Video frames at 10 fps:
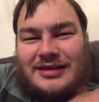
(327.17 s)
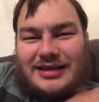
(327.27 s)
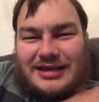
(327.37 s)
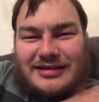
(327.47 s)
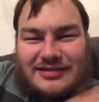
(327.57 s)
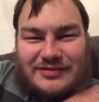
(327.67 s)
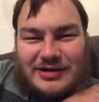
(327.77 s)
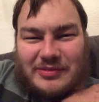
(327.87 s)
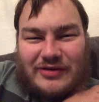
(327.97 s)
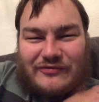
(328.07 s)
He has a
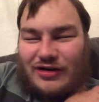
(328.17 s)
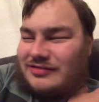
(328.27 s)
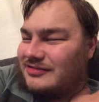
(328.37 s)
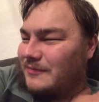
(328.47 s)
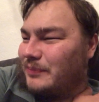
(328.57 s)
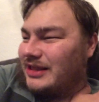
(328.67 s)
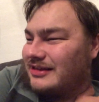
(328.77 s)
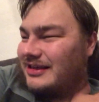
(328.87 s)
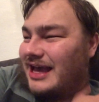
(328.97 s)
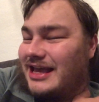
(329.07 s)
similar voice to Peter
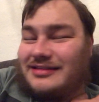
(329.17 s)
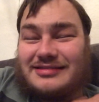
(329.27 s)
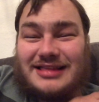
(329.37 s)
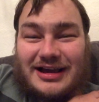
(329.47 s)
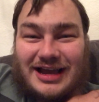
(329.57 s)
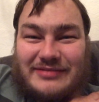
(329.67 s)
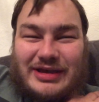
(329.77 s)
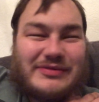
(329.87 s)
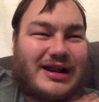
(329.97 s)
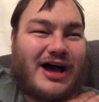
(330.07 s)
Kay's. That kind of made
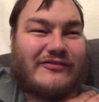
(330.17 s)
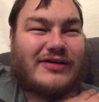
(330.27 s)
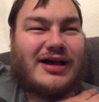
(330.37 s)
me laugh.